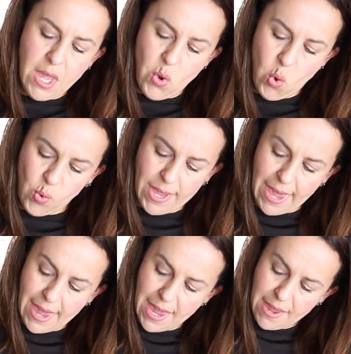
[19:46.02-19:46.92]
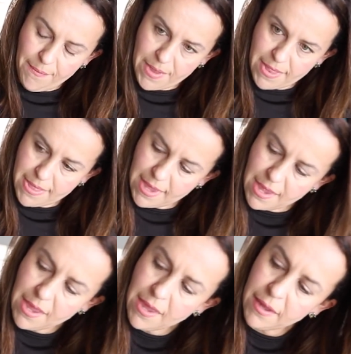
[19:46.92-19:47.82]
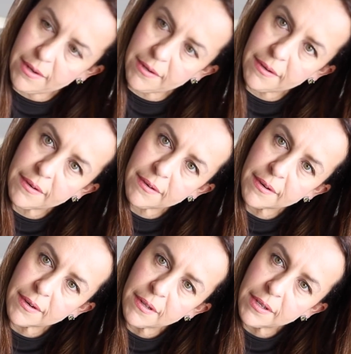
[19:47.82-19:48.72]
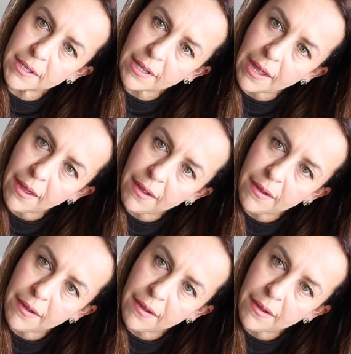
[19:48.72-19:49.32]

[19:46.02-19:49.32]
Okay, and then look at that.